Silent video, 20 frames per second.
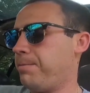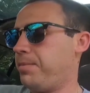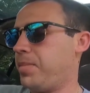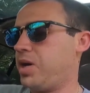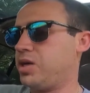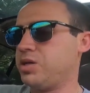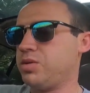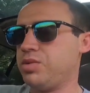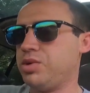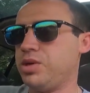
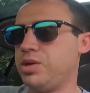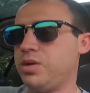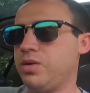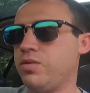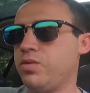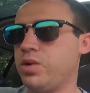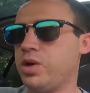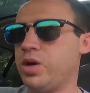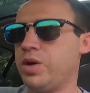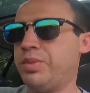possibility
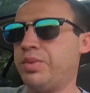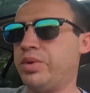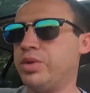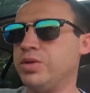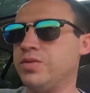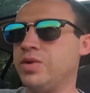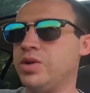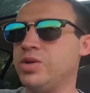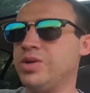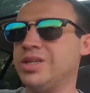of when I upload
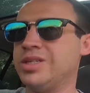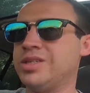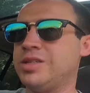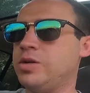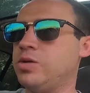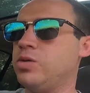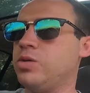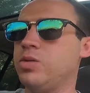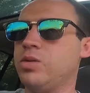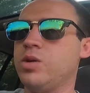this video I
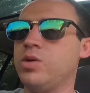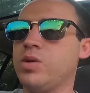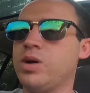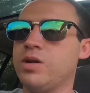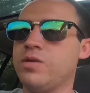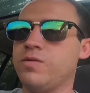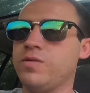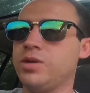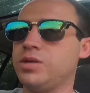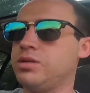still don't know how
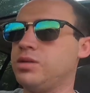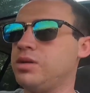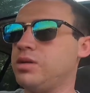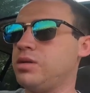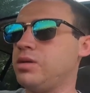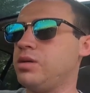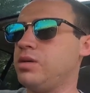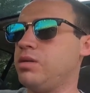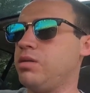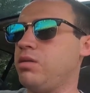to fix it,
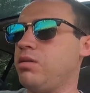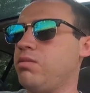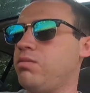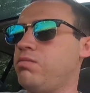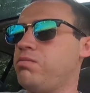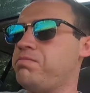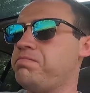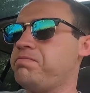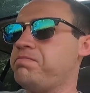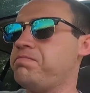
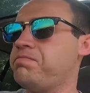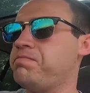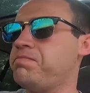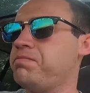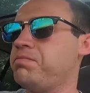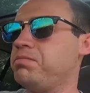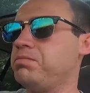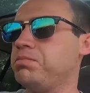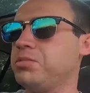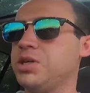
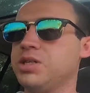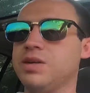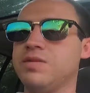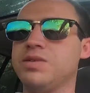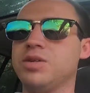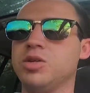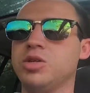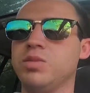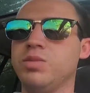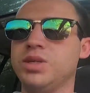because I have
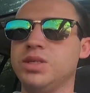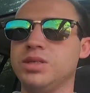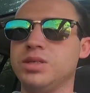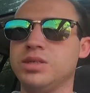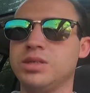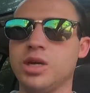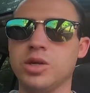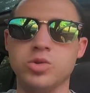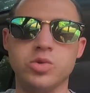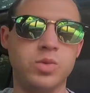such a busy
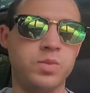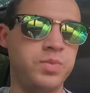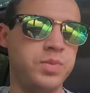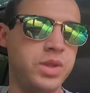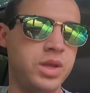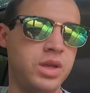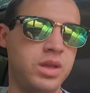schedule.